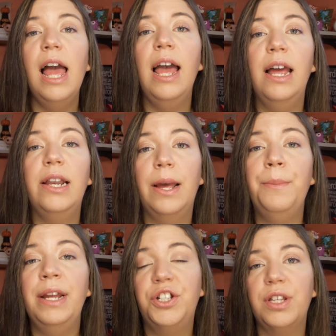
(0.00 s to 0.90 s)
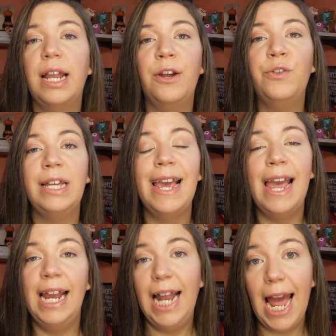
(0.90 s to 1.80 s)
And I made sure that I only
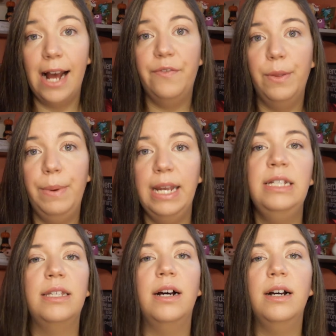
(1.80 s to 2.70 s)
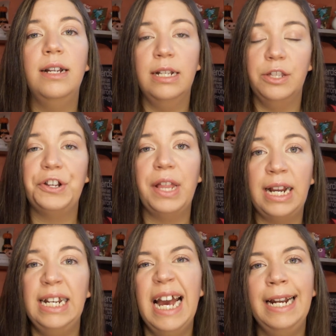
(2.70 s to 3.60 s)
ate half the pizza, and they're
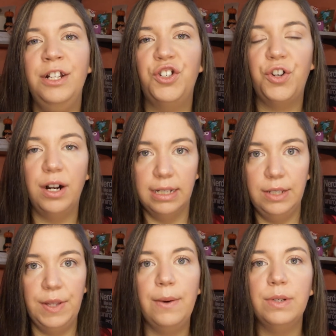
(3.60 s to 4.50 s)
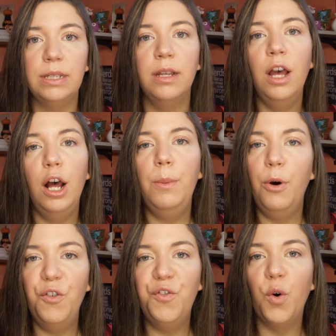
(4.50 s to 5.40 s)
like a 9-inch crust, so that was
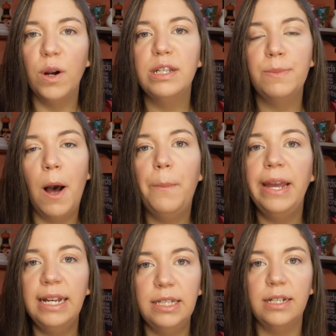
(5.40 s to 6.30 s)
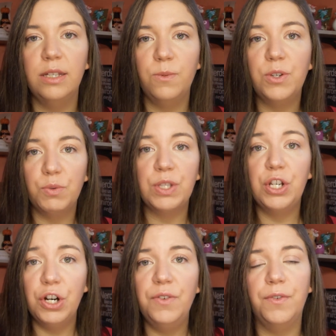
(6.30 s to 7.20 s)
about 4 small pieces, which was
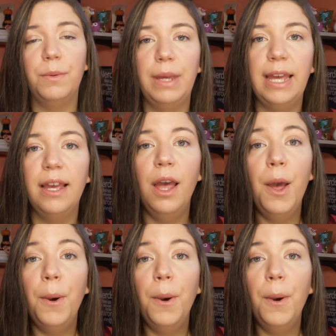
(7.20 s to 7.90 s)
good for me.